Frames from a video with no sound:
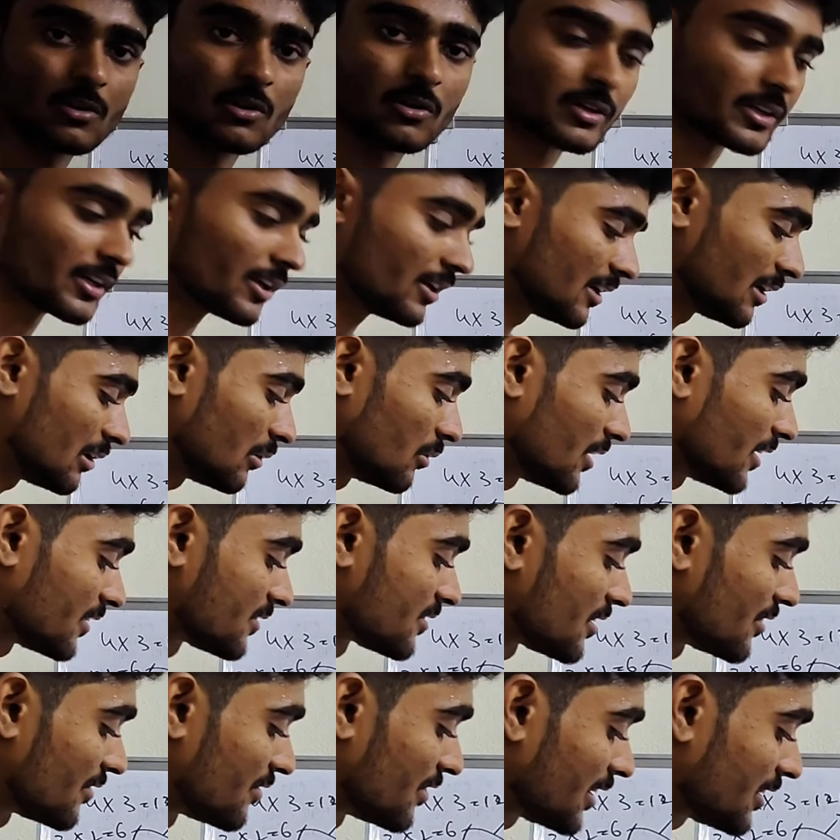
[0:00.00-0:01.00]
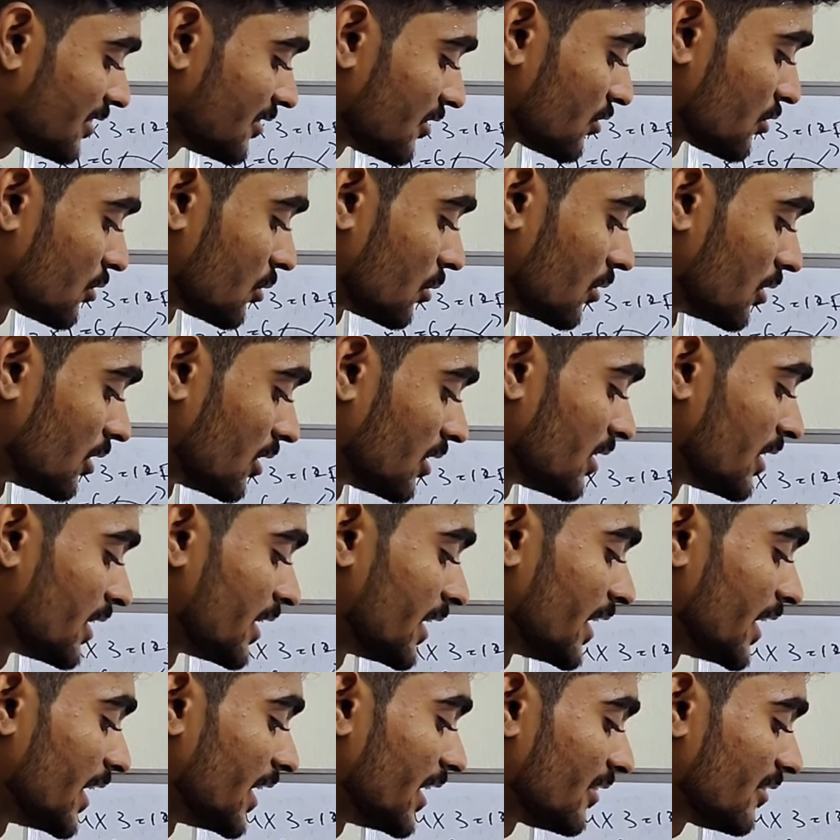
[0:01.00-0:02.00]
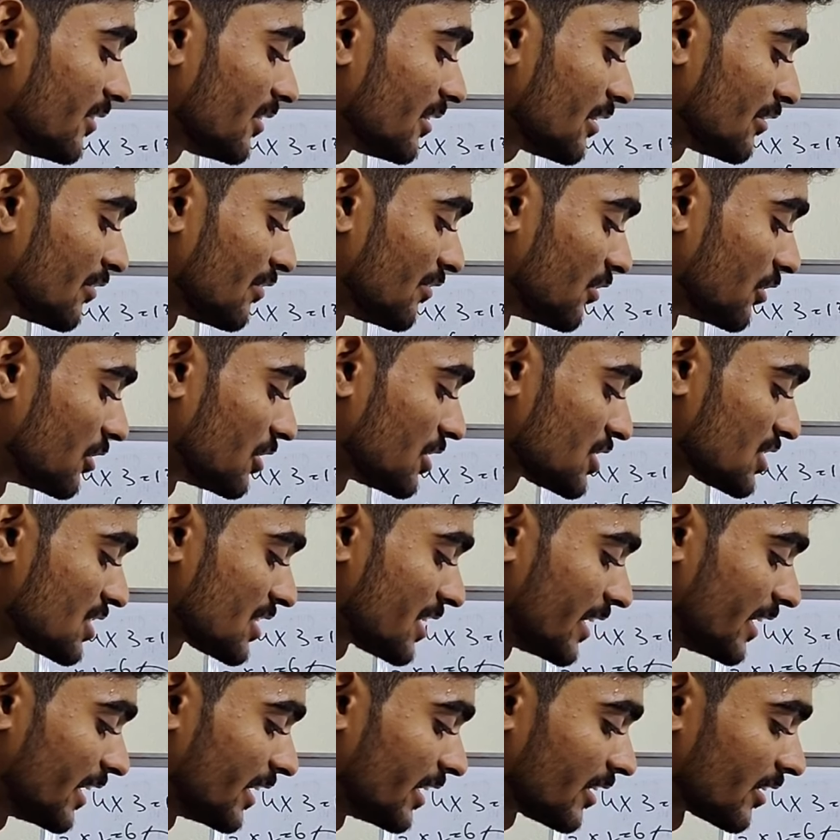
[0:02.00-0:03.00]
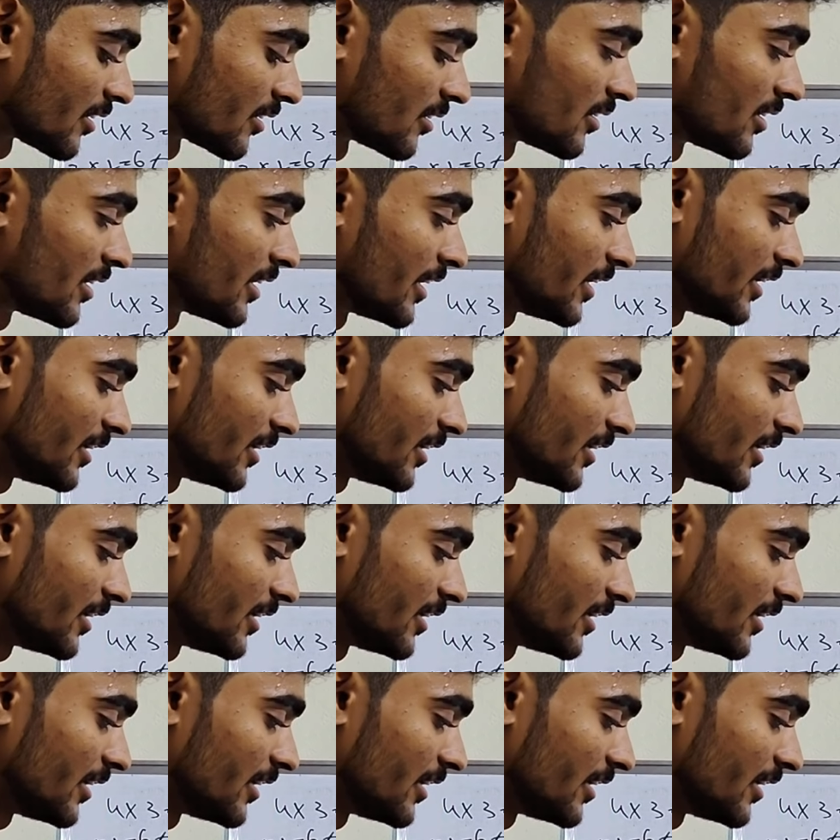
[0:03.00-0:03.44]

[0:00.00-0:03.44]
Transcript: Okay, now let's see for this node, it is in the first layer,